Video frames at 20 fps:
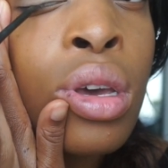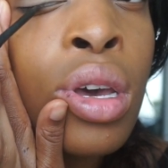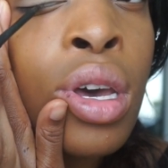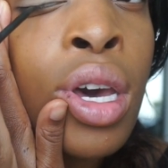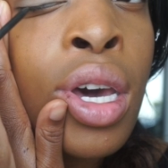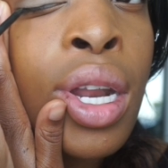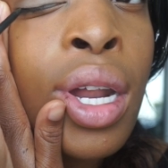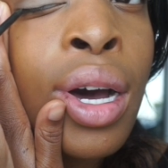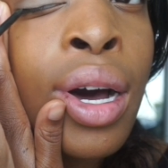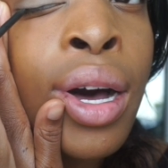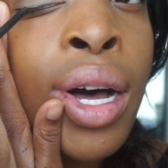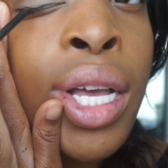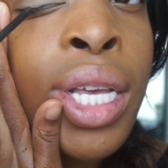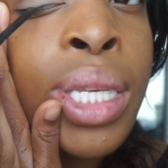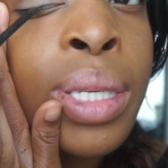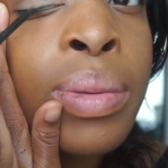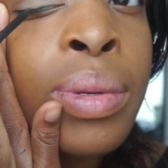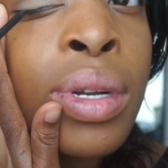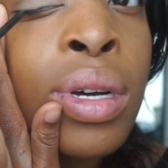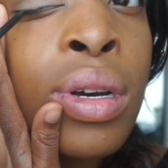at a
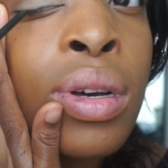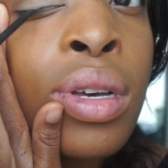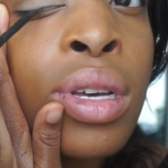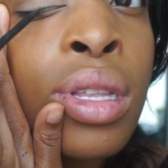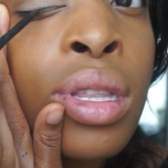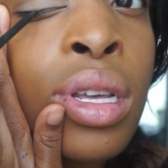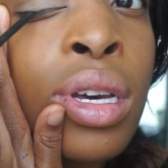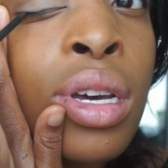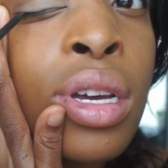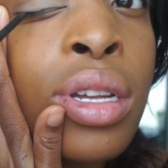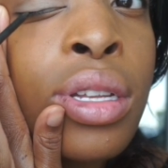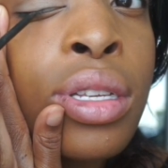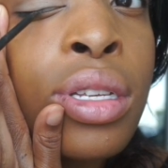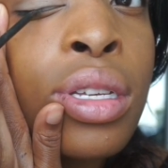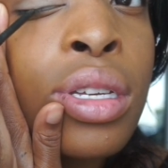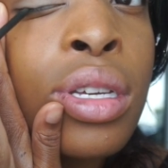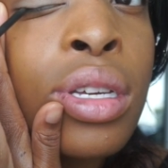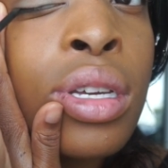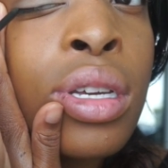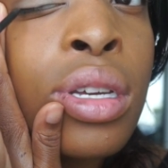hospital in the
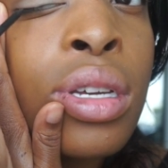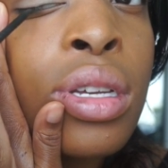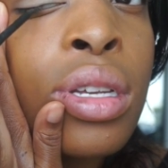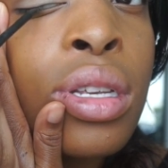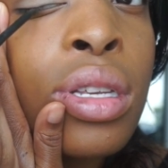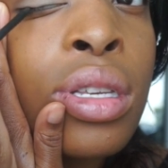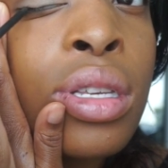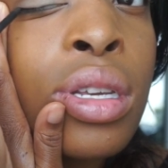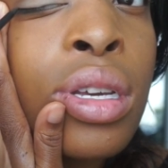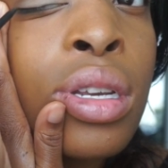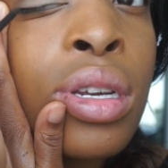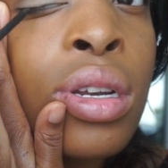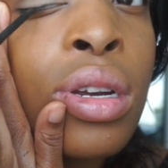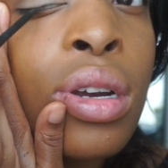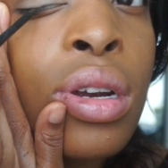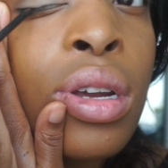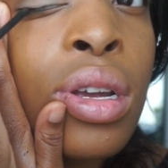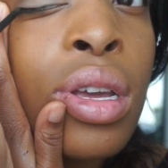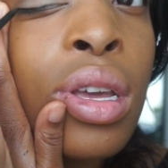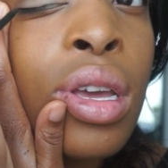IT
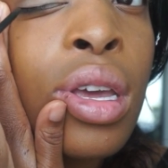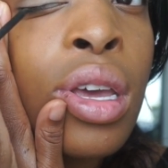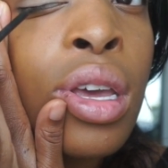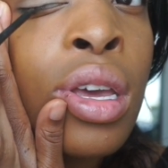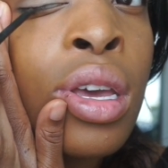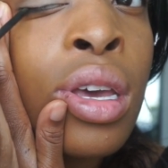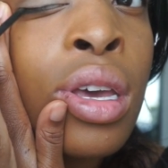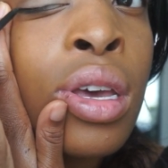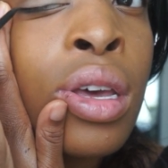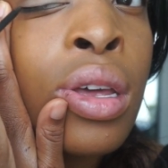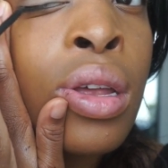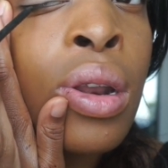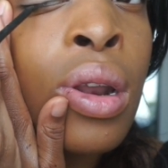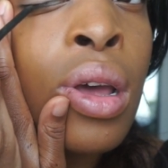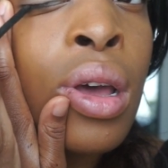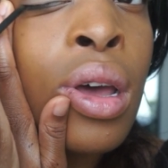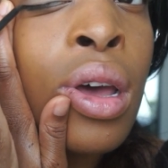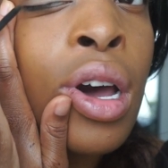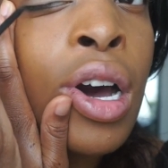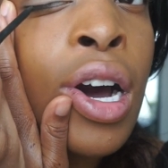center, and
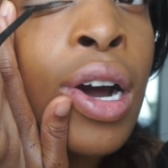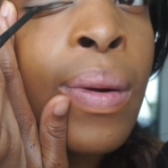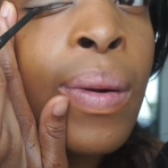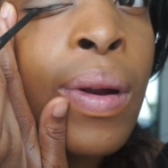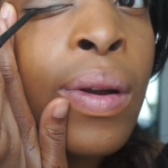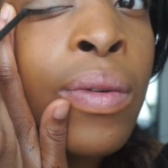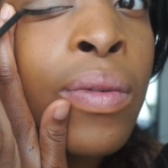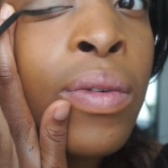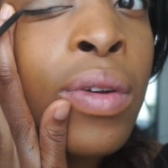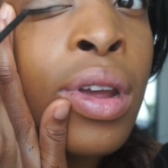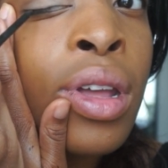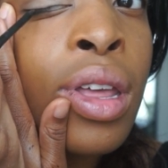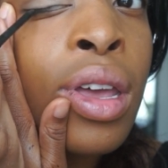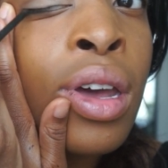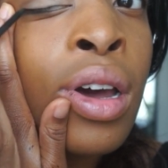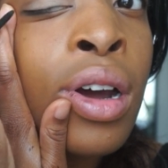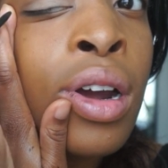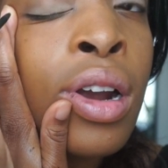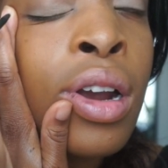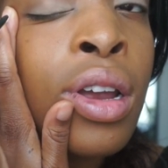I worked really
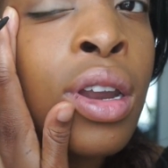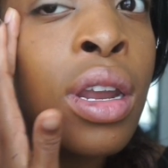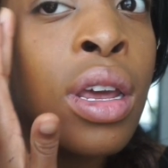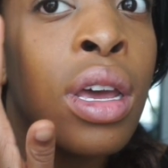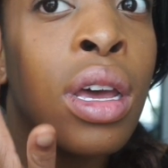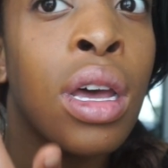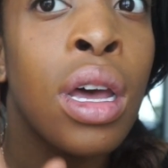hard.